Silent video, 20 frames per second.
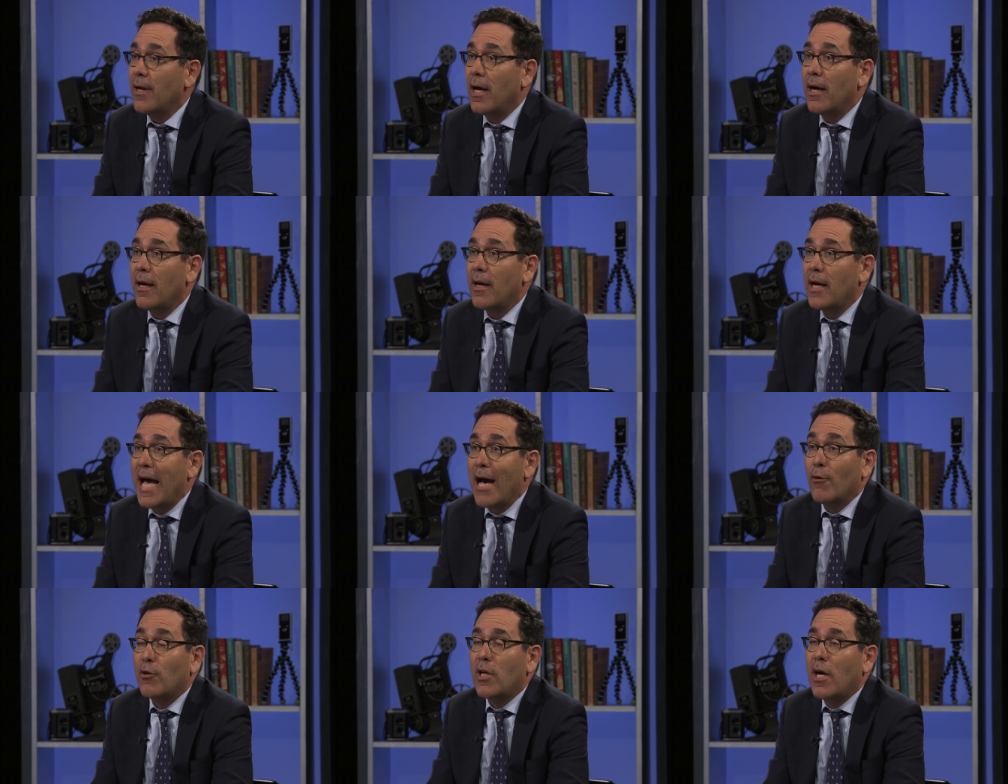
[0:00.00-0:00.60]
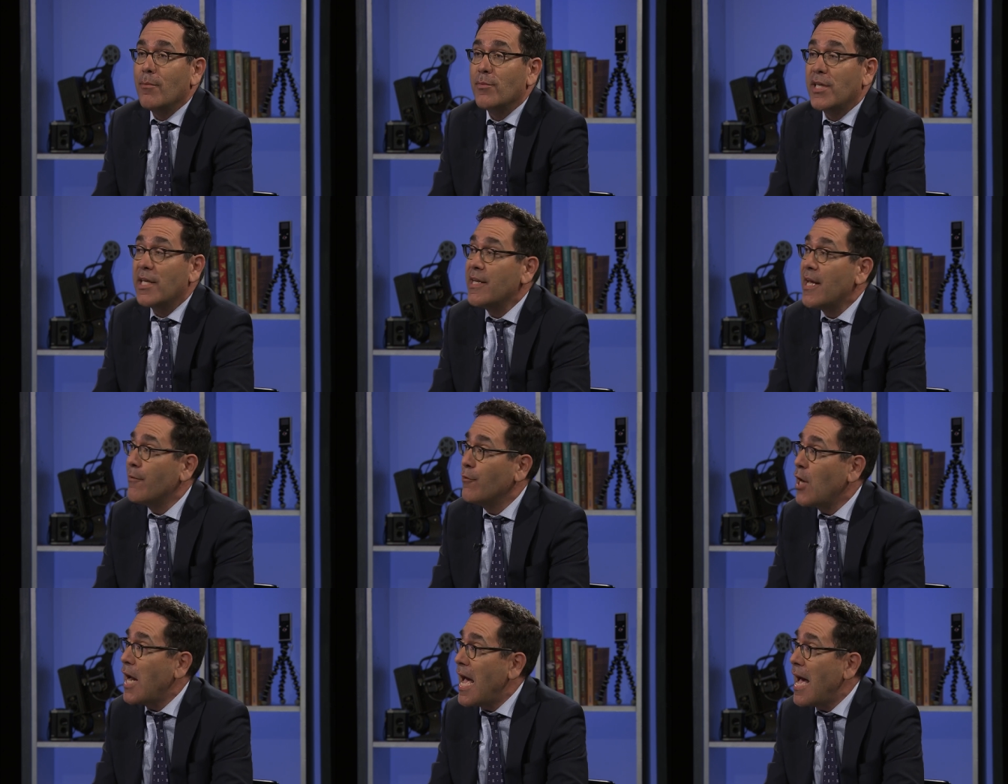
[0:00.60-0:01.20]
uh, outcomes that
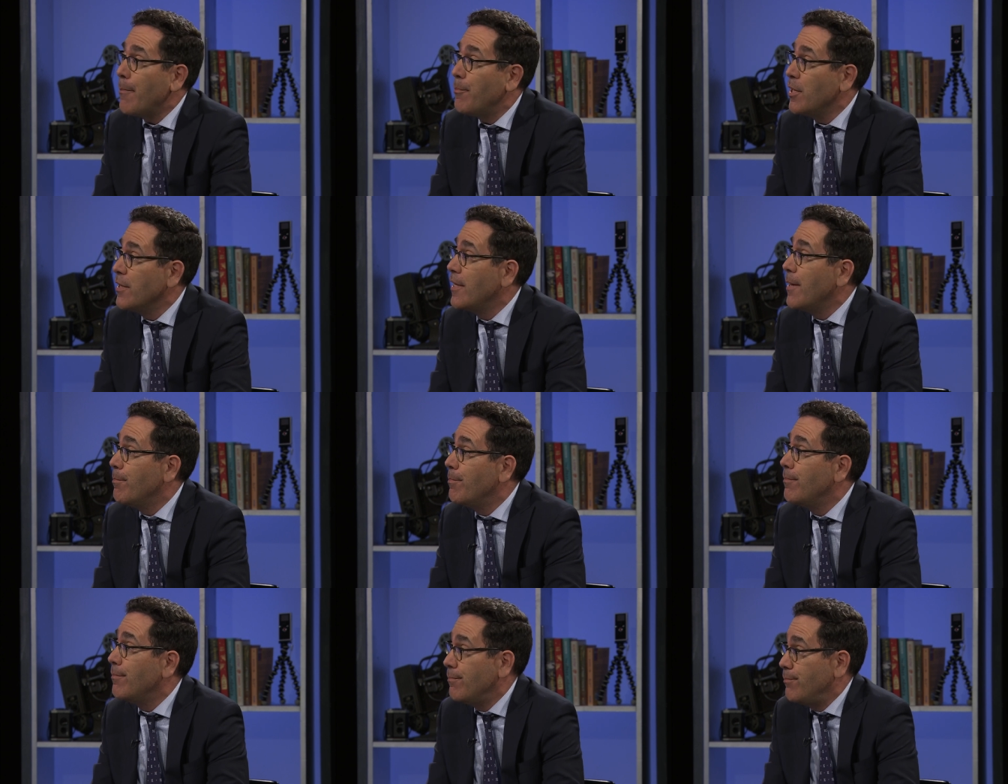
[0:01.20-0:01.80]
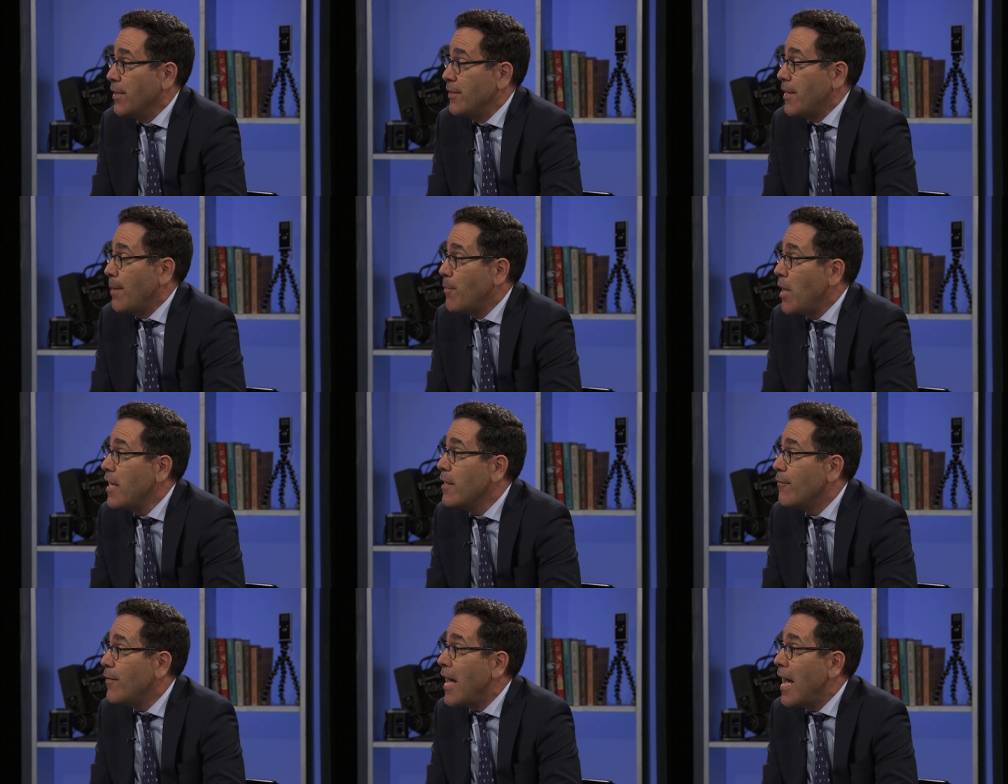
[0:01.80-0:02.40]
never happened, that, but that
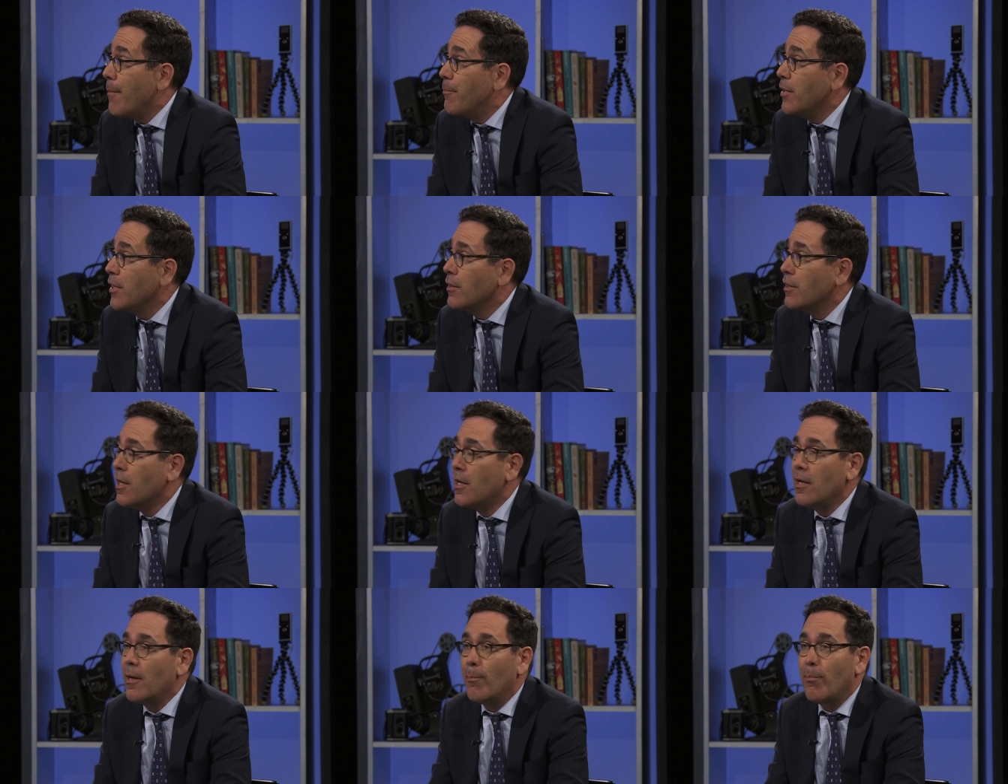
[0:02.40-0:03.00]
might have happened,